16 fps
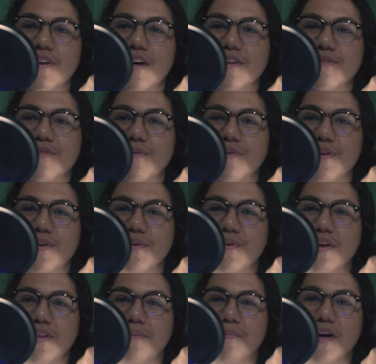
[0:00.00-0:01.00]
not so new
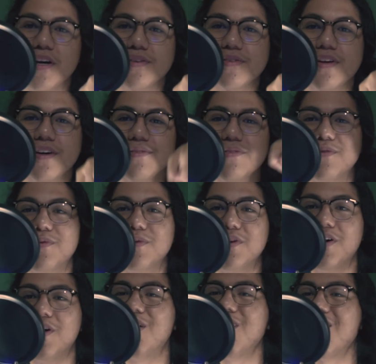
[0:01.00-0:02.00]
and the mic's not so
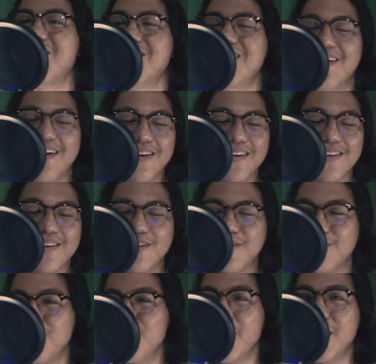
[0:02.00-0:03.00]
new.
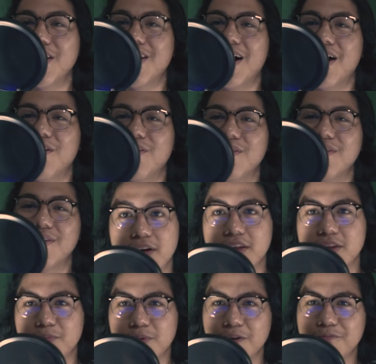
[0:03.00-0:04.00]
By now.
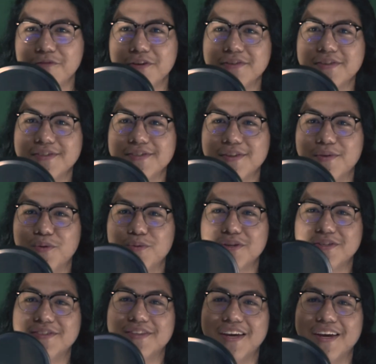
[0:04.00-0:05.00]
The pop filter's the
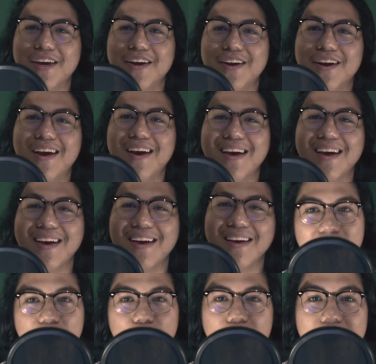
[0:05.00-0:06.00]
oldest thing here.
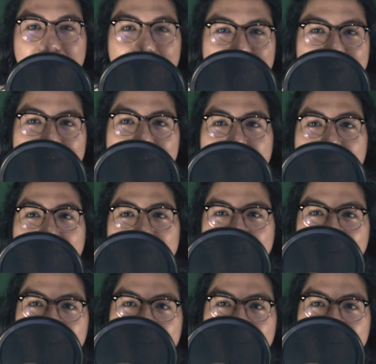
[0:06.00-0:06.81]
You know what? I'm taking off the